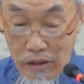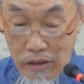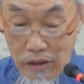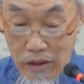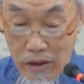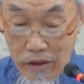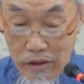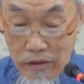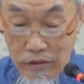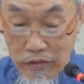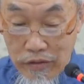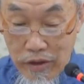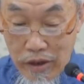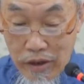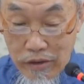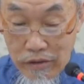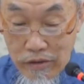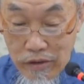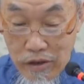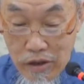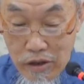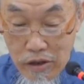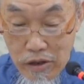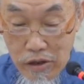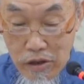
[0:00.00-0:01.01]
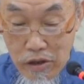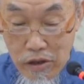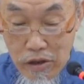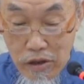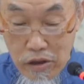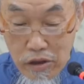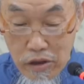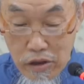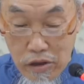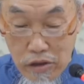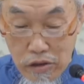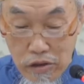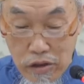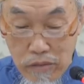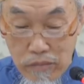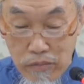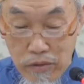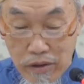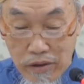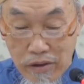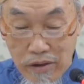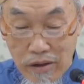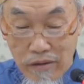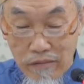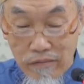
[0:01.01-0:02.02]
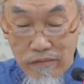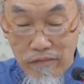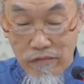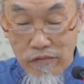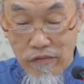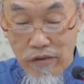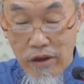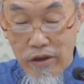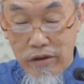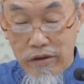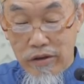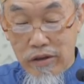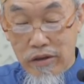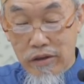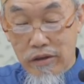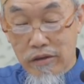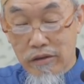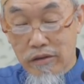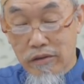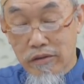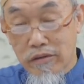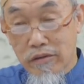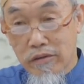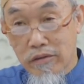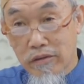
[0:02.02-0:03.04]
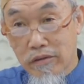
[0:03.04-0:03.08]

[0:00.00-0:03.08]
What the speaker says: Allah is said, they become very